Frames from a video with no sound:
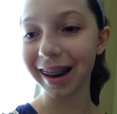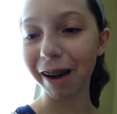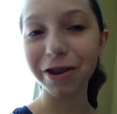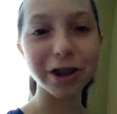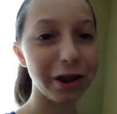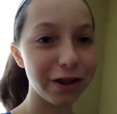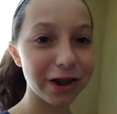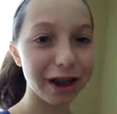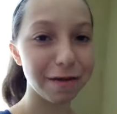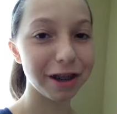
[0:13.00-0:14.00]
I would show you
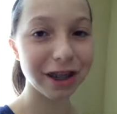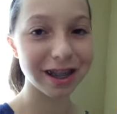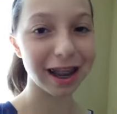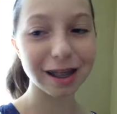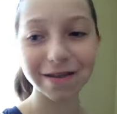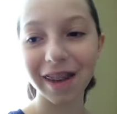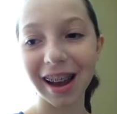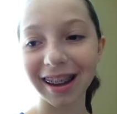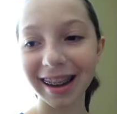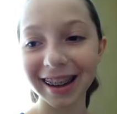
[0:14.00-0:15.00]
Gina, but she's not
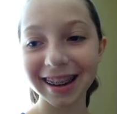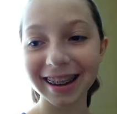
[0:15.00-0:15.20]
smiling.